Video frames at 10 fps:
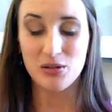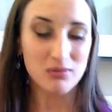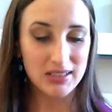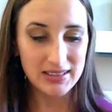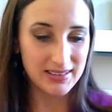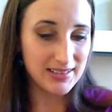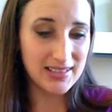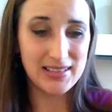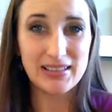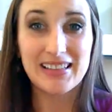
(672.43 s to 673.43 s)

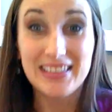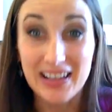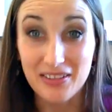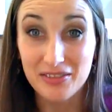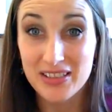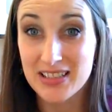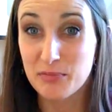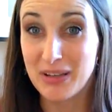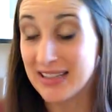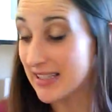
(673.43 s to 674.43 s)
this is enough, this is
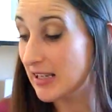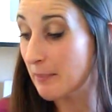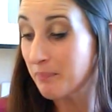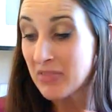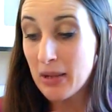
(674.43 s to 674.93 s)
plenty.